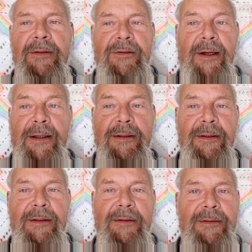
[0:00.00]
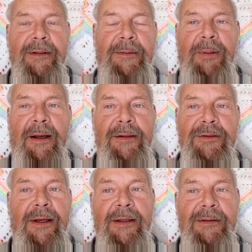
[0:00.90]
tried, to
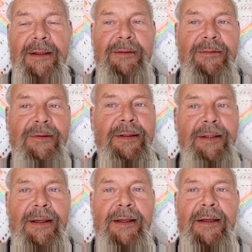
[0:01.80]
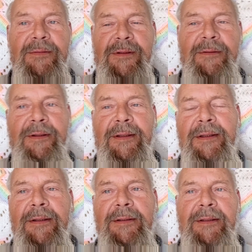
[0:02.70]
apologize like 3 times and,
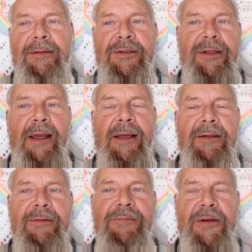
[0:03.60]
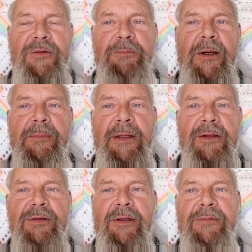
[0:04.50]
shake or fist bump me
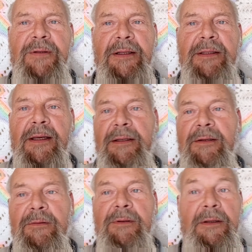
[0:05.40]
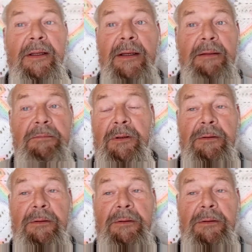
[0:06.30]
and stuff like that, and then he,